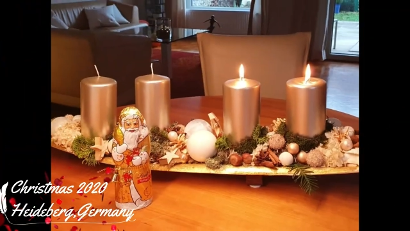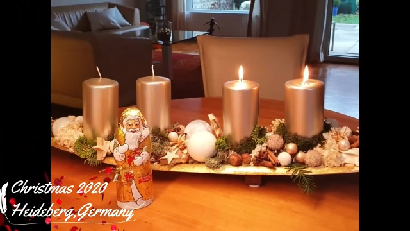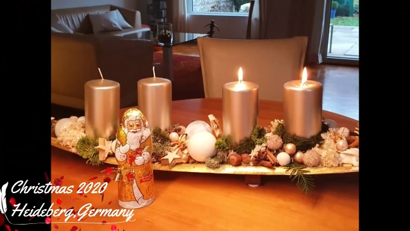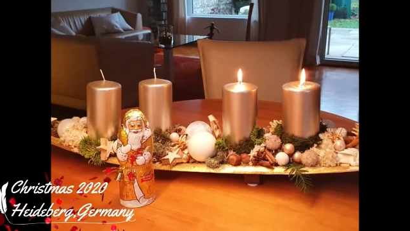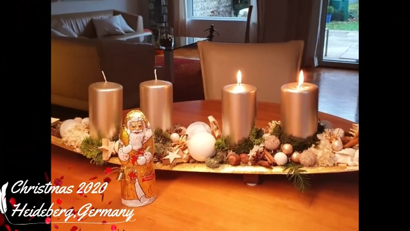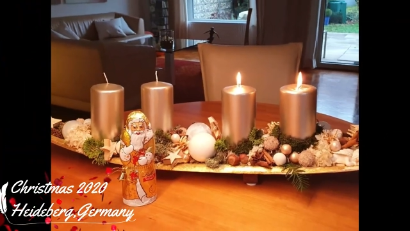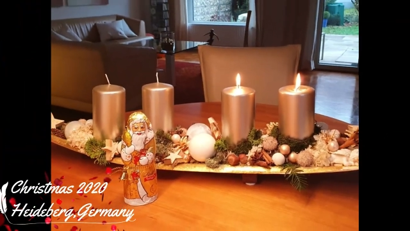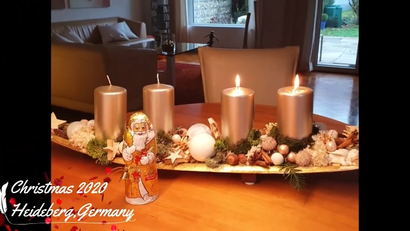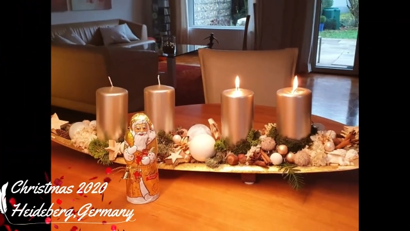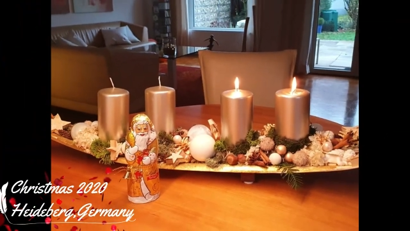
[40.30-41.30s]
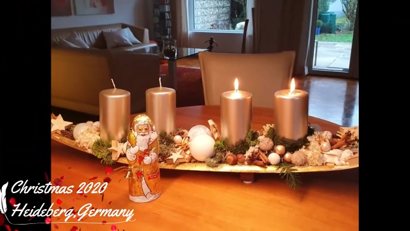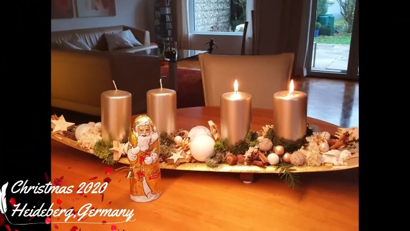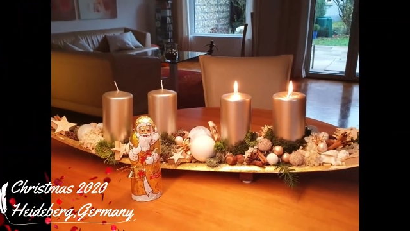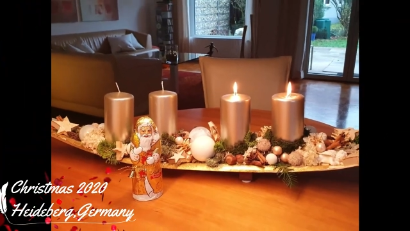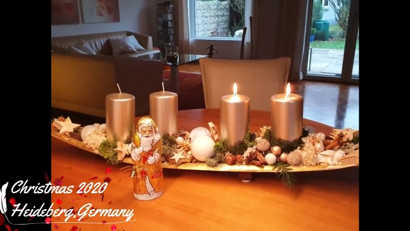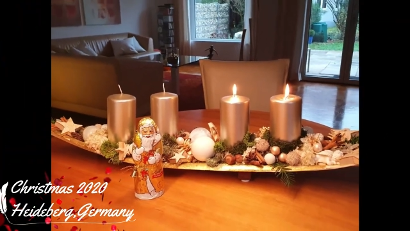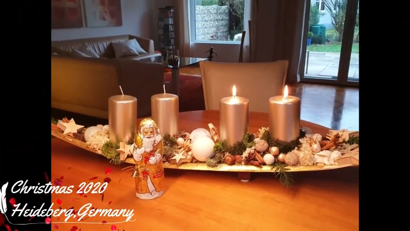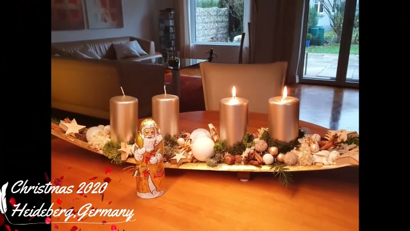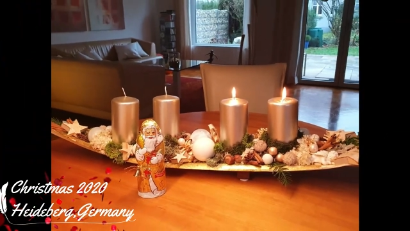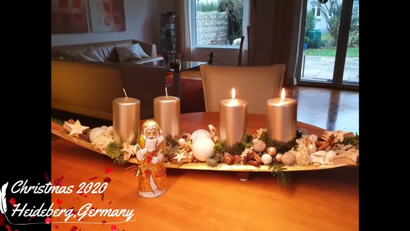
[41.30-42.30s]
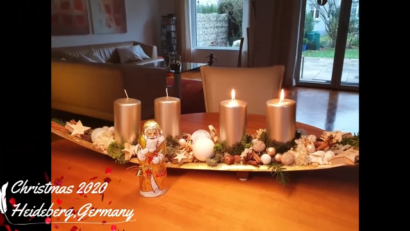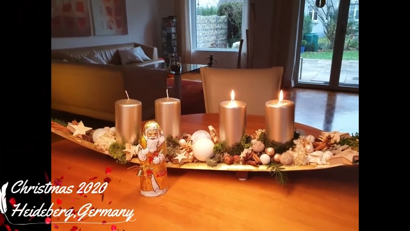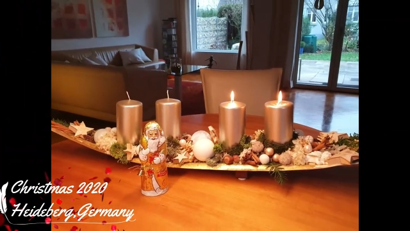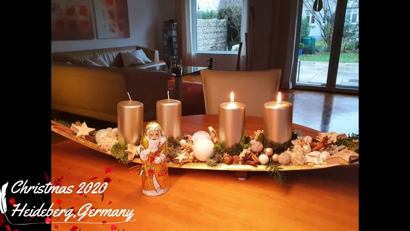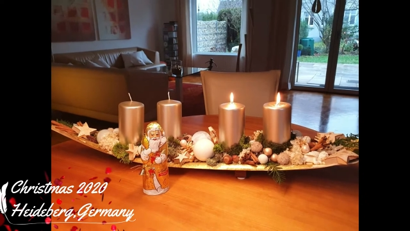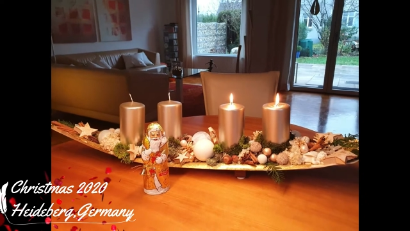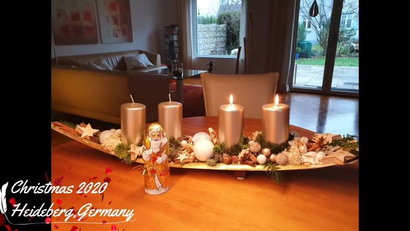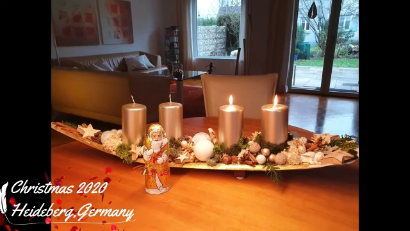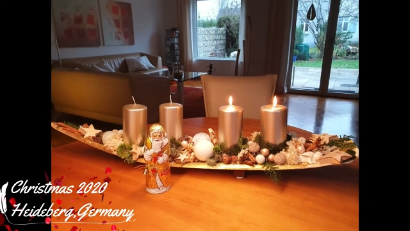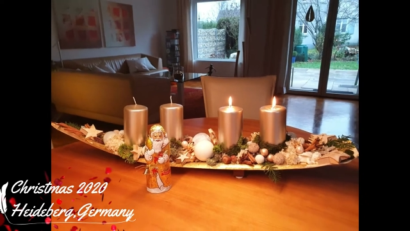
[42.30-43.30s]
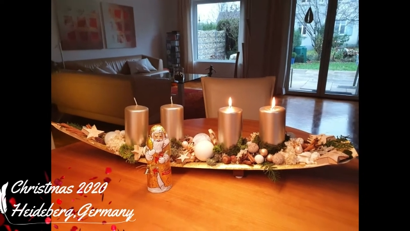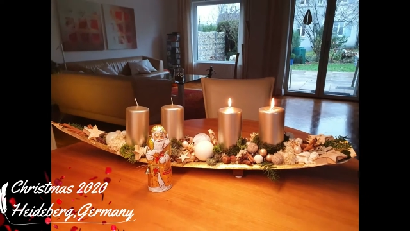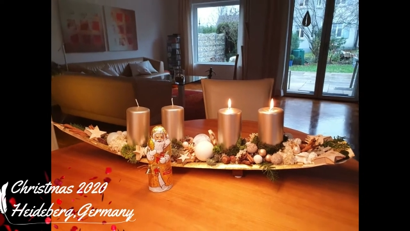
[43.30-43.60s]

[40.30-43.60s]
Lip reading: No face is visible, so there are no lips to read.